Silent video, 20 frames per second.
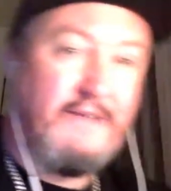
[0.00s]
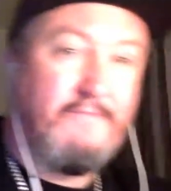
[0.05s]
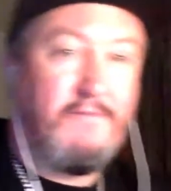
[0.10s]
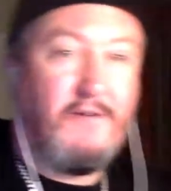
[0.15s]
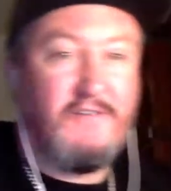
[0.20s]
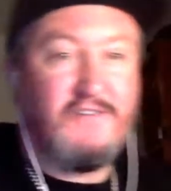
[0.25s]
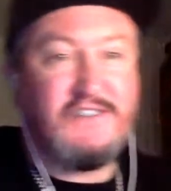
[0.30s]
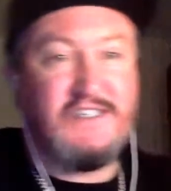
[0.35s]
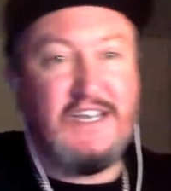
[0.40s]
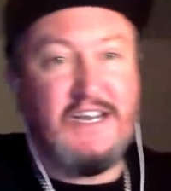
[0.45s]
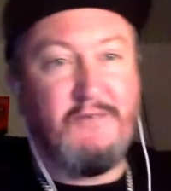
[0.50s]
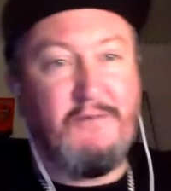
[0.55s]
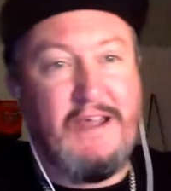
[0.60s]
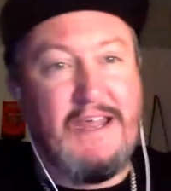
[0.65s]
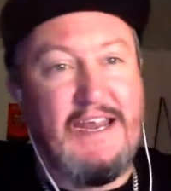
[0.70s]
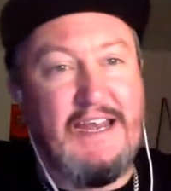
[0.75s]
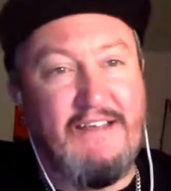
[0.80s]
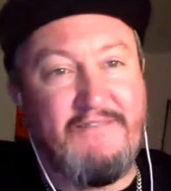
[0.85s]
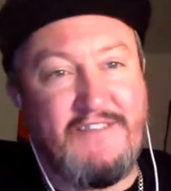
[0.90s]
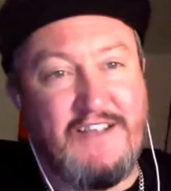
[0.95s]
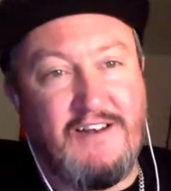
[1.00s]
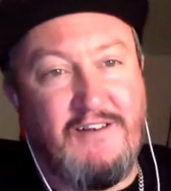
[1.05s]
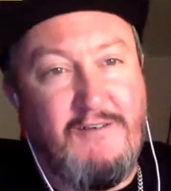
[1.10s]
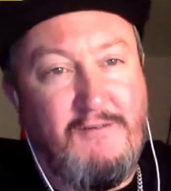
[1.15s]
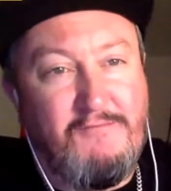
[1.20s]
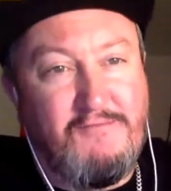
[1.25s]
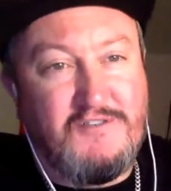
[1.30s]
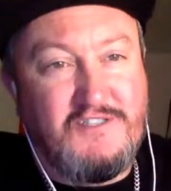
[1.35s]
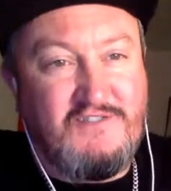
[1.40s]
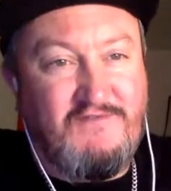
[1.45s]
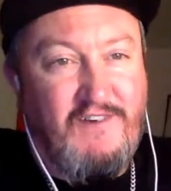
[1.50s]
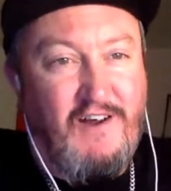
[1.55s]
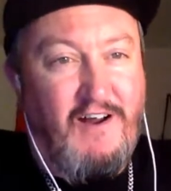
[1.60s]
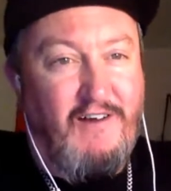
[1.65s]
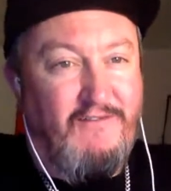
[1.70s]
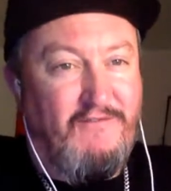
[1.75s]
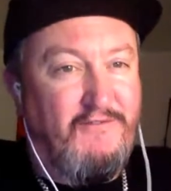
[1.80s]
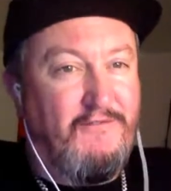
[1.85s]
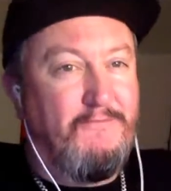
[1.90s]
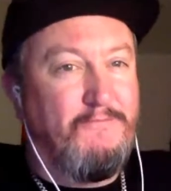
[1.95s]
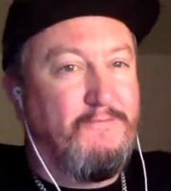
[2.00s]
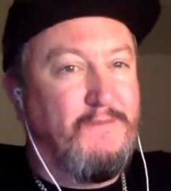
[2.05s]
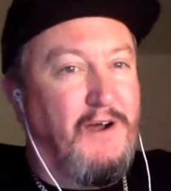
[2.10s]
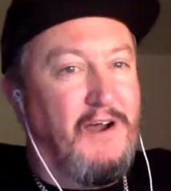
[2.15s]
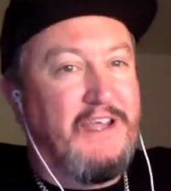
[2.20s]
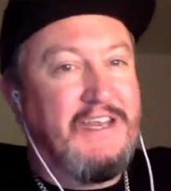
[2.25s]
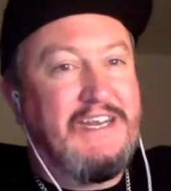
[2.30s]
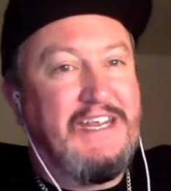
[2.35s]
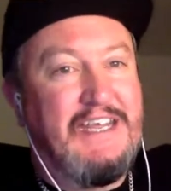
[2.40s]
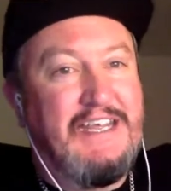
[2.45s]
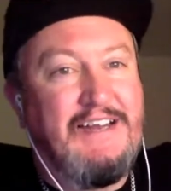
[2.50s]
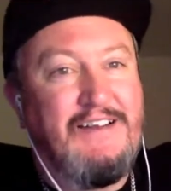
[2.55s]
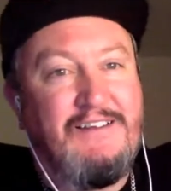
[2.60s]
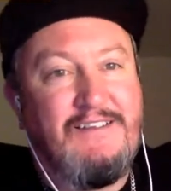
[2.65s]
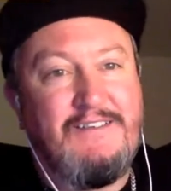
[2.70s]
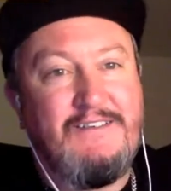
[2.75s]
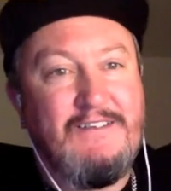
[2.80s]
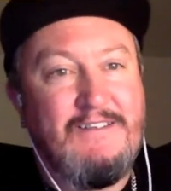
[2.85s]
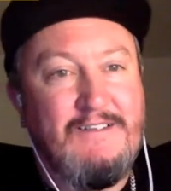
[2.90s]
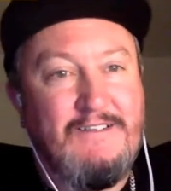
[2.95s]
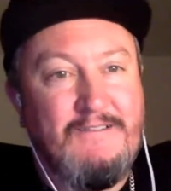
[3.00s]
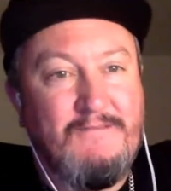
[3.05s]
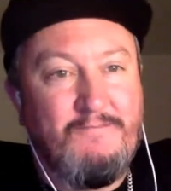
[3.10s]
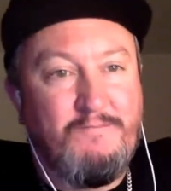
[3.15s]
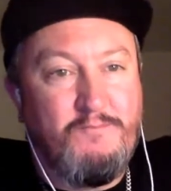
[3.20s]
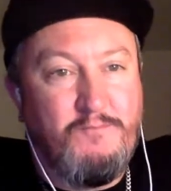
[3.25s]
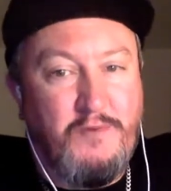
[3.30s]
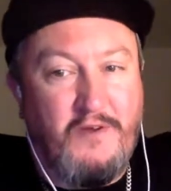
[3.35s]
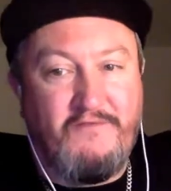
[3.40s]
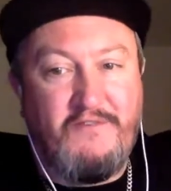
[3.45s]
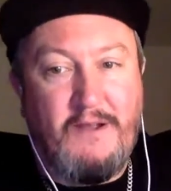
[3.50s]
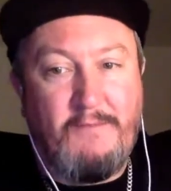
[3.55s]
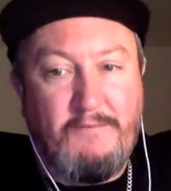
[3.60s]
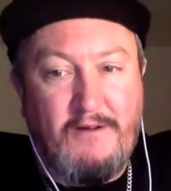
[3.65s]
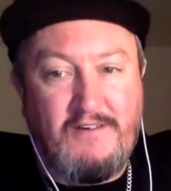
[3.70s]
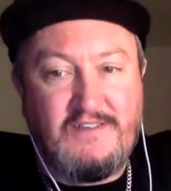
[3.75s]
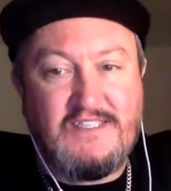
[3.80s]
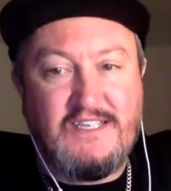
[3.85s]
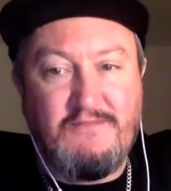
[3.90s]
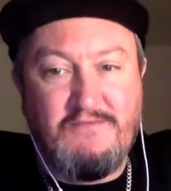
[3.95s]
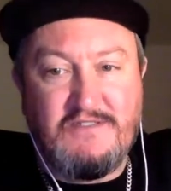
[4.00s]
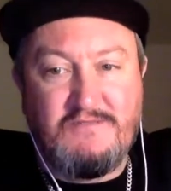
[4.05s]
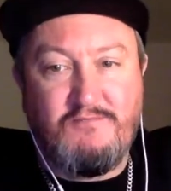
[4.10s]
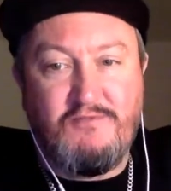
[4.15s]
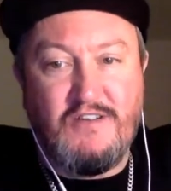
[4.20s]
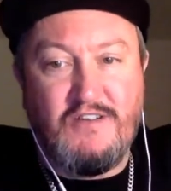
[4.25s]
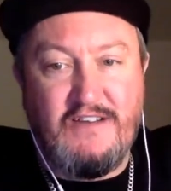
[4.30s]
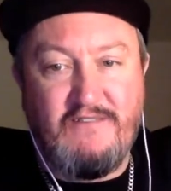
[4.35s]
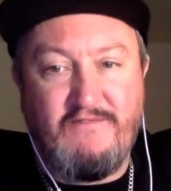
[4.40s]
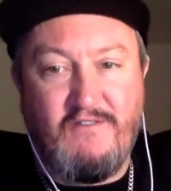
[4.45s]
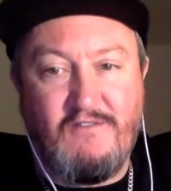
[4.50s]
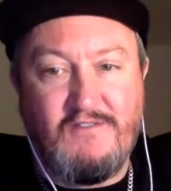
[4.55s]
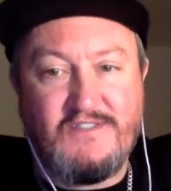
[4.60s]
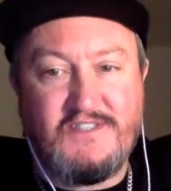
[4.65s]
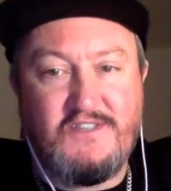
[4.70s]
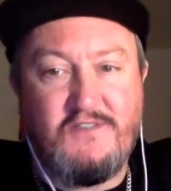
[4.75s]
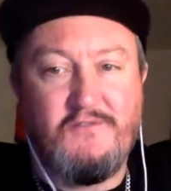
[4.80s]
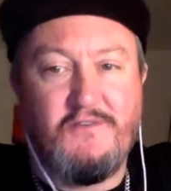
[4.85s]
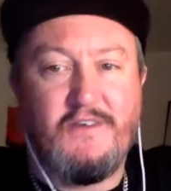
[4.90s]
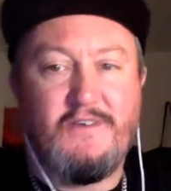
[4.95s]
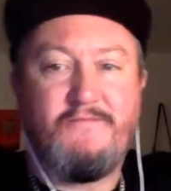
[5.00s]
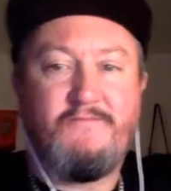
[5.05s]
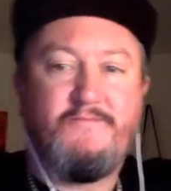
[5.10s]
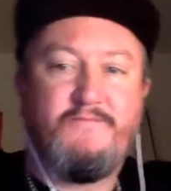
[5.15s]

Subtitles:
Persie. The way he left the club was far from ideal, but Van Persie was brilliant for us too. Yeah.